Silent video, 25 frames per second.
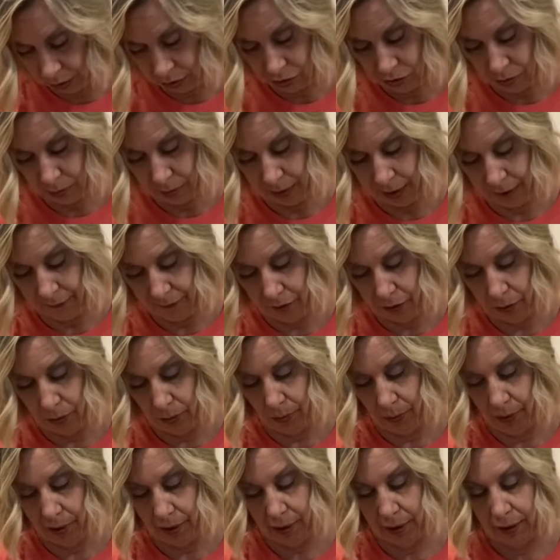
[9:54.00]
do whatever you
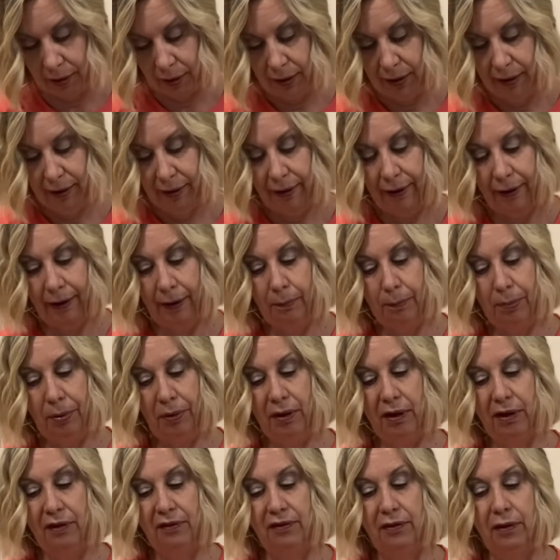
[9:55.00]
want. I'm
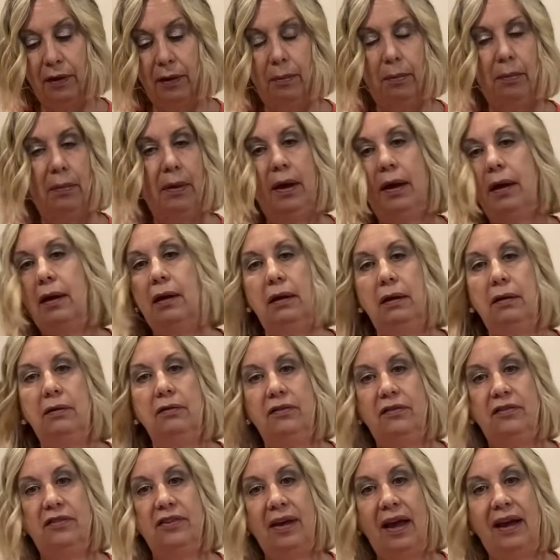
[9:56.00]
putting some
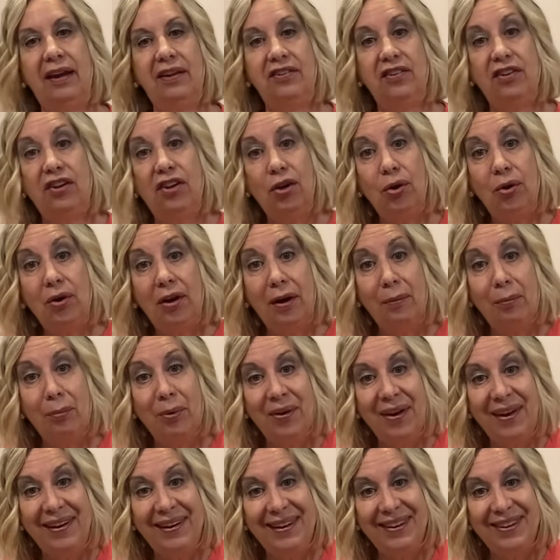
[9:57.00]
sliced cucumber
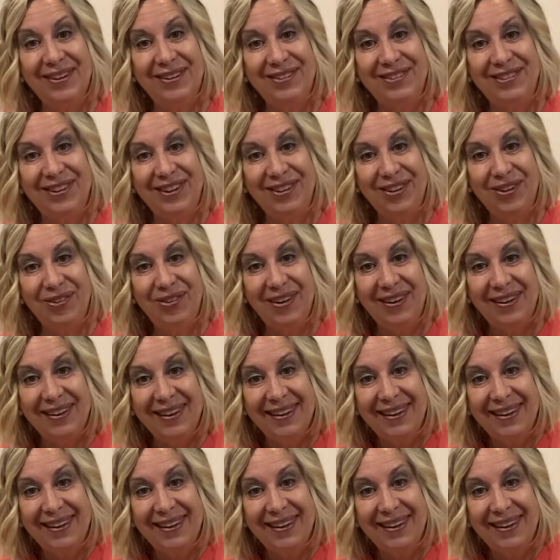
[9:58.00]
on here too,